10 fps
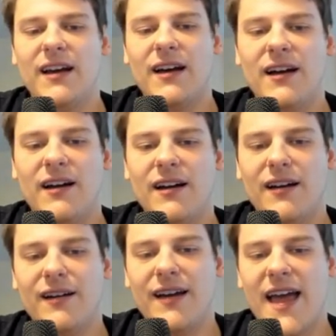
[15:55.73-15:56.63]

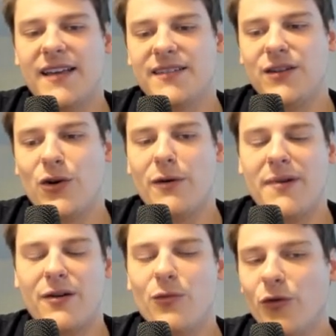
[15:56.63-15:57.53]
uh, has you know a
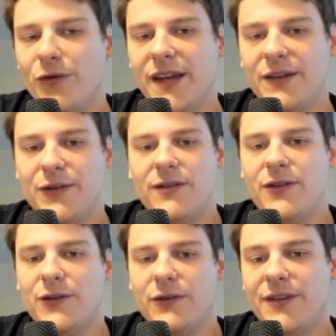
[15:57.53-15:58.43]
better move than to,
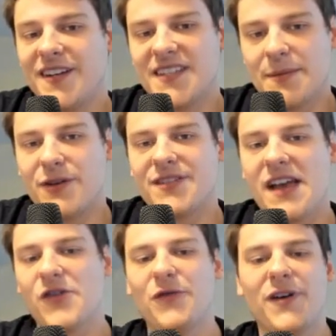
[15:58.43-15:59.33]
to, to accept your
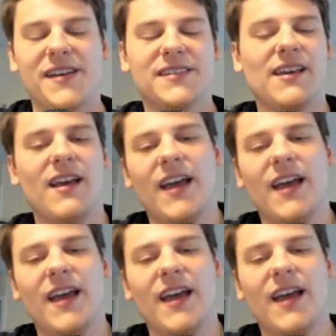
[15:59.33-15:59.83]
sacrifice,